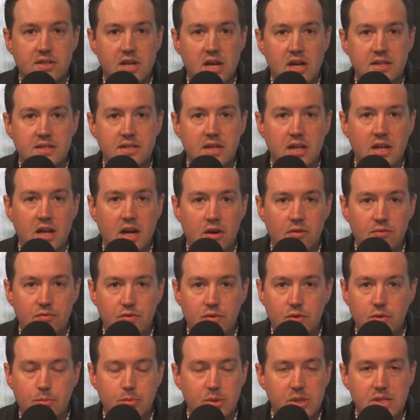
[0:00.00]
content
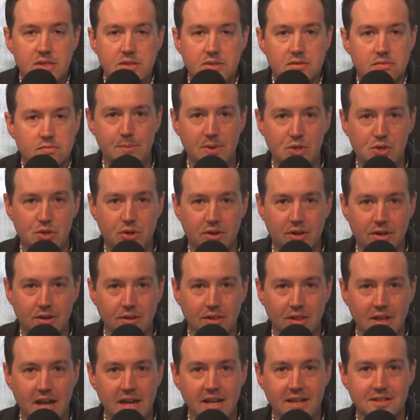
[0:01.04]
helpful, please be sure to
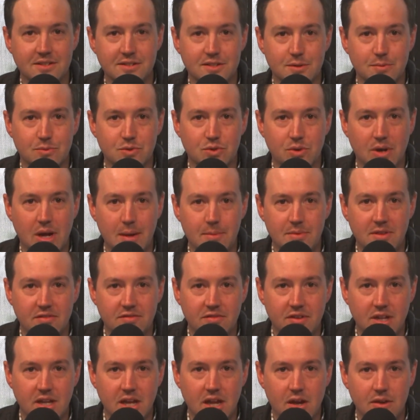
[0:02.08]
like and subscribe the
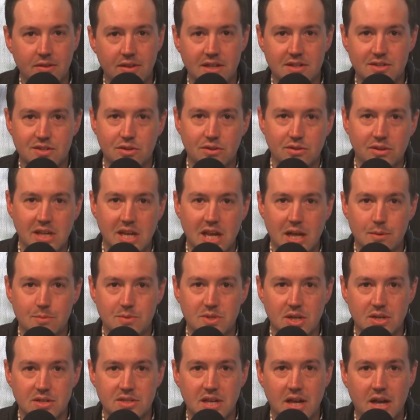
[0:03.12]
video. That certainly helps
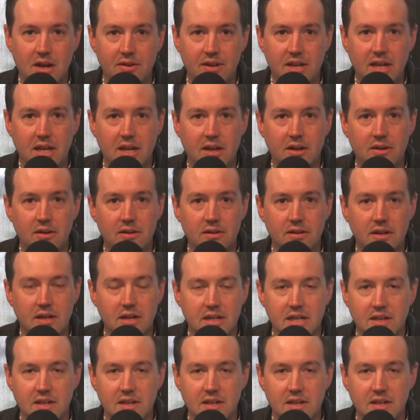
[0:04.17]
us out here.